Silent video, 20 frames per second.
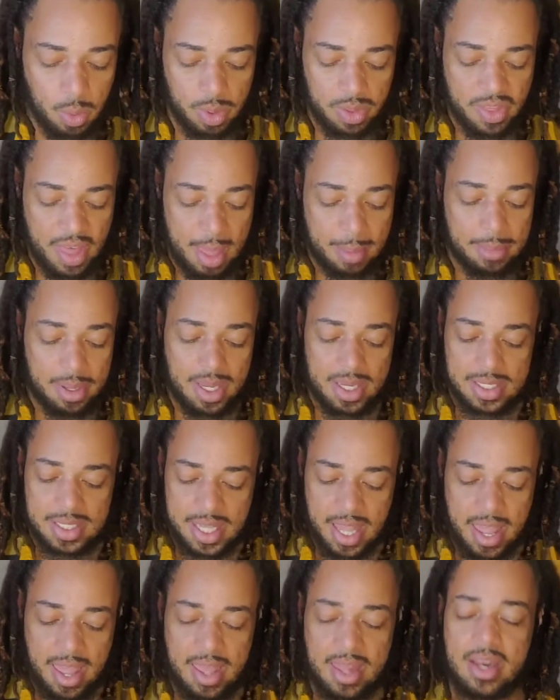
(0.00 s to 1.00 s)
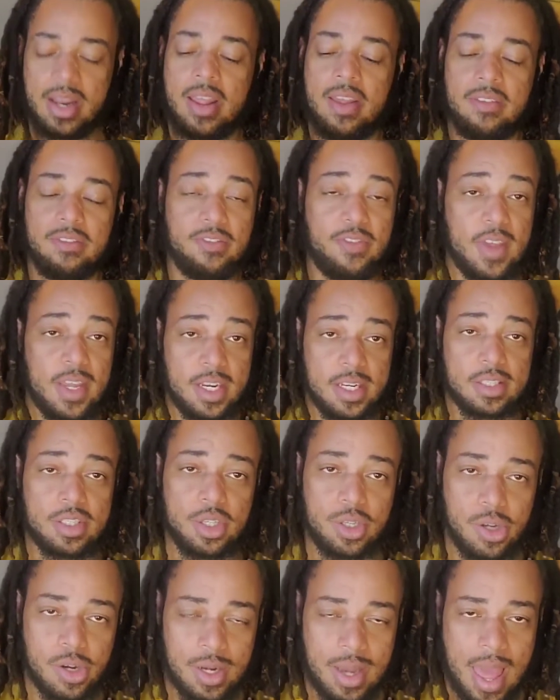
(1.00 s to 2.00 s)
with that being said, fit it
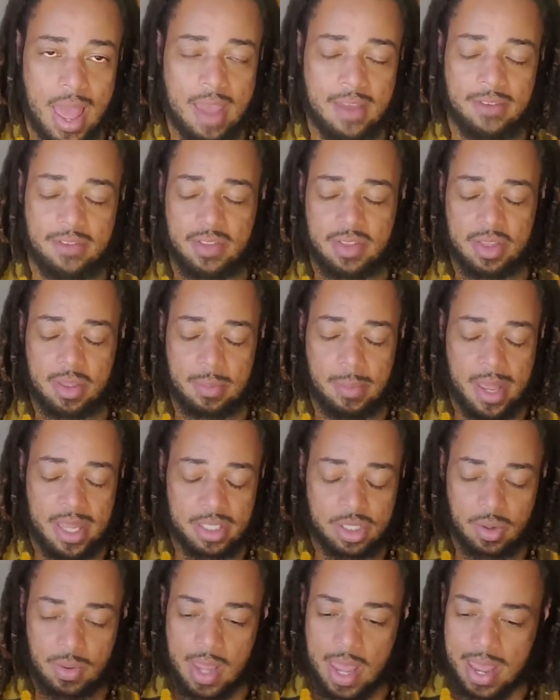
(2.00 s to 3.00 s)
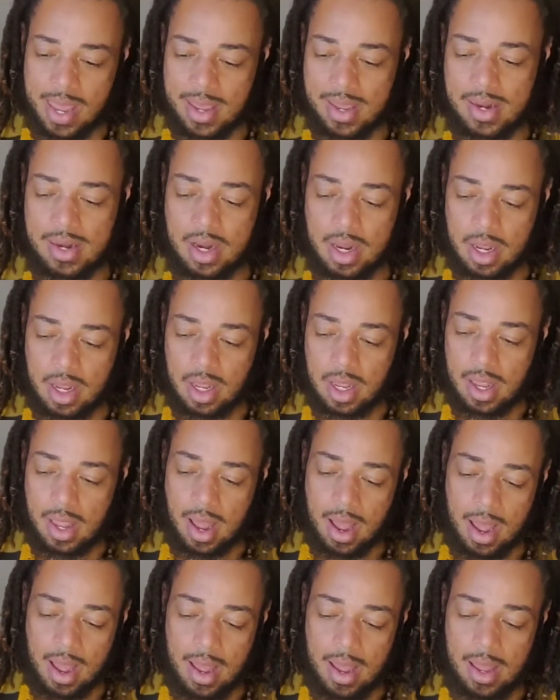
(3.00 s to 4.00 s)
to your life the best you can
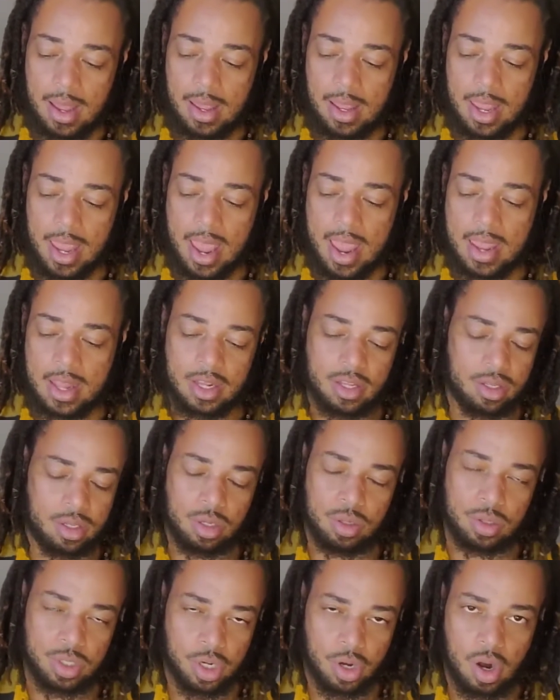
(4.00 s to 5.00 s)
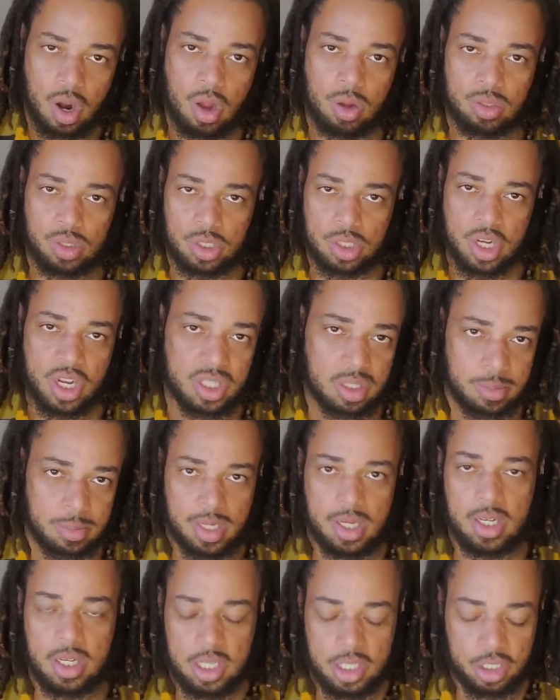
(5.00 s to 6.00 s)
uh, and use your own
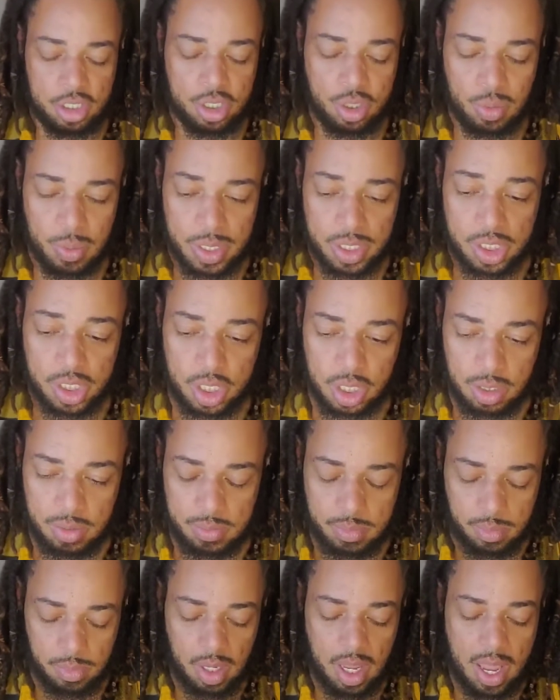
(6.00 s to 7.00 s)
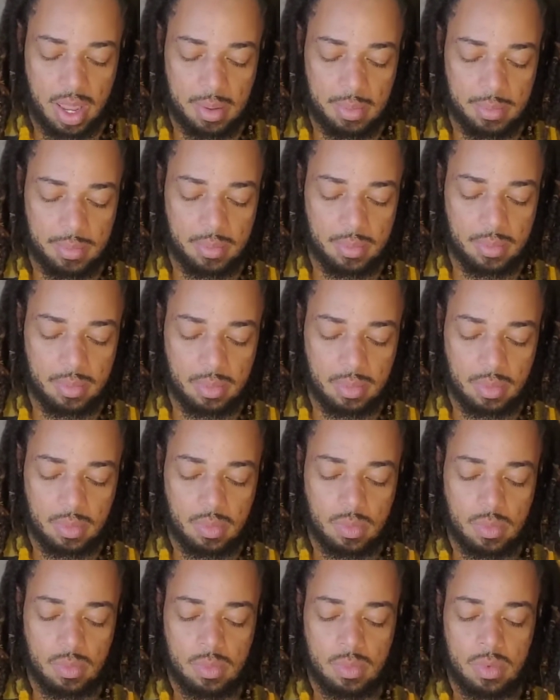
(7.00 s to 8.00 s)
judgment and intuition. Okay.
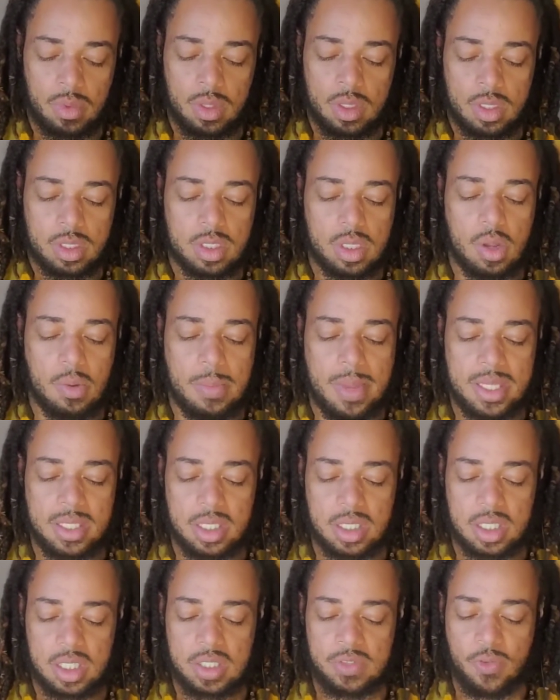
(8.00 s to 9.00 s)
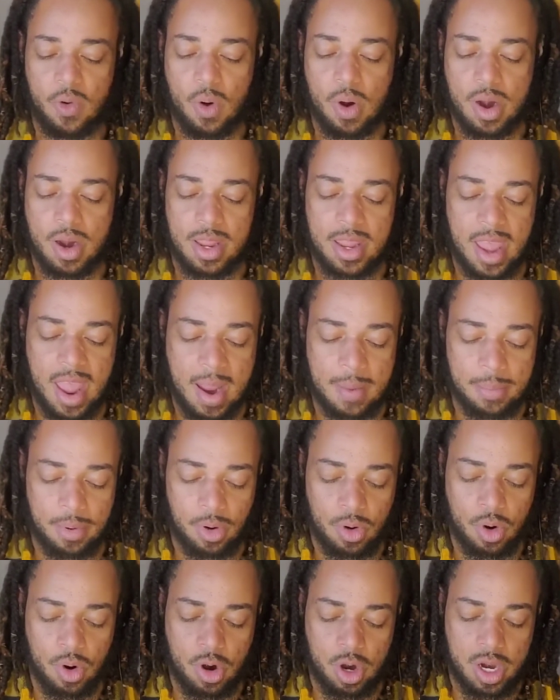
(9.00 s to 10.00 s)
So, messages for
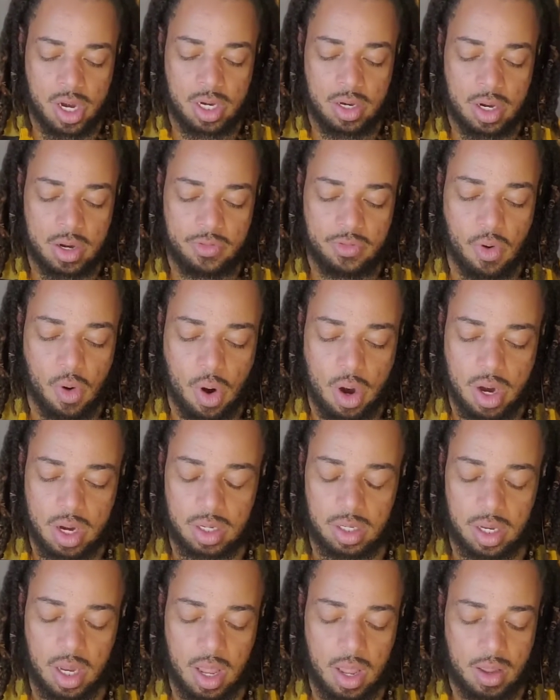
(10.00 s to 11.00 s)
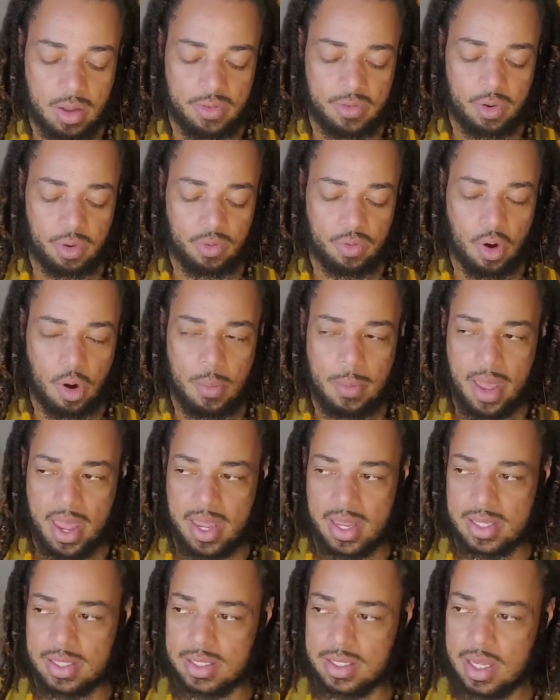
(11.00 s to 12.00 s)
Capricorn, for love,
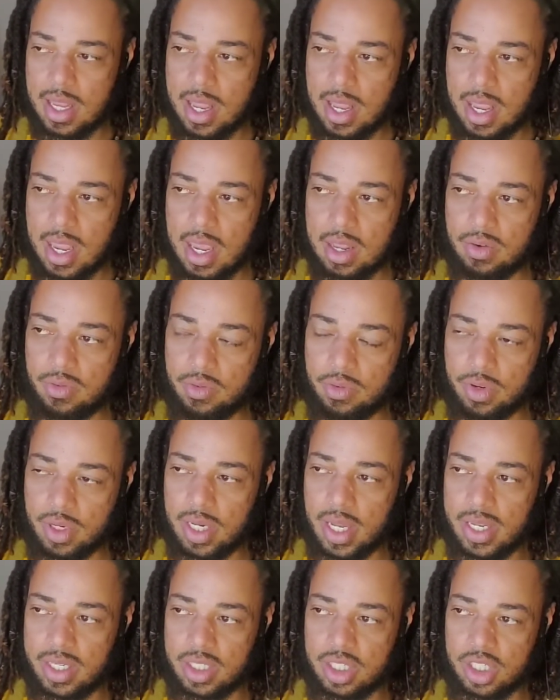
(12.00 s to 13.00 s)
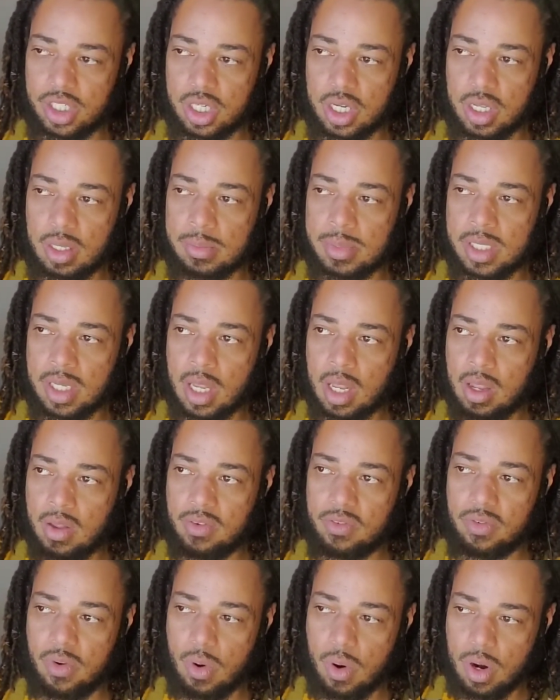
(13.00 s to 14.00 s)
romance, and relationships
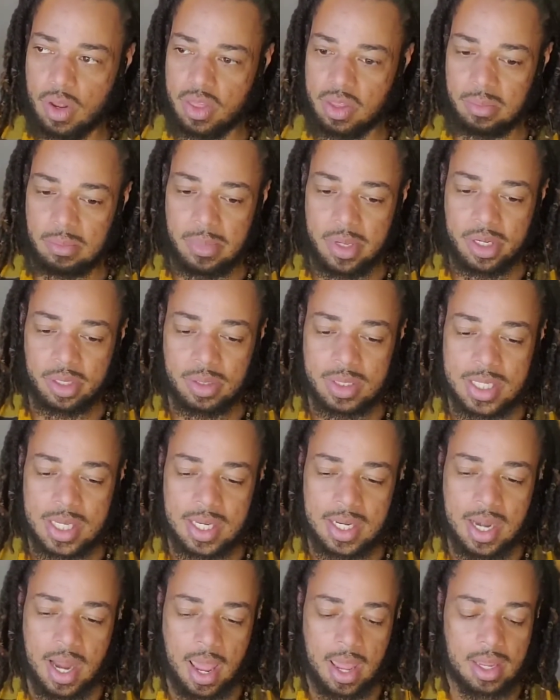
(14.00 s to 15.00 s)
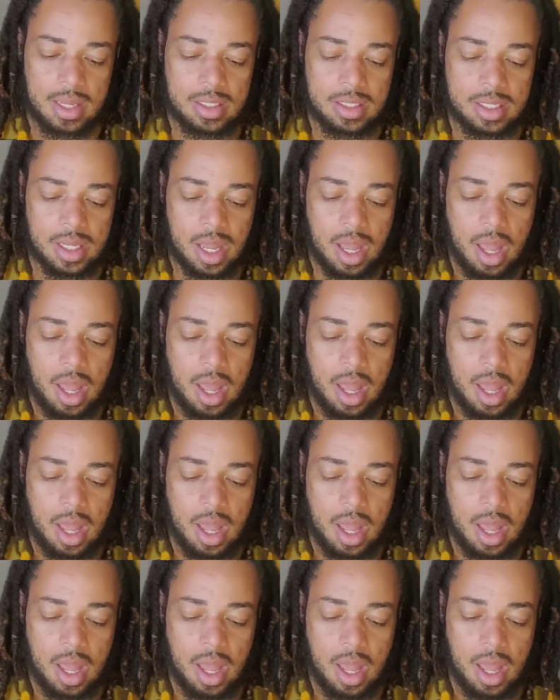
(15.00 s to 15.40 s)
for the middle 10 days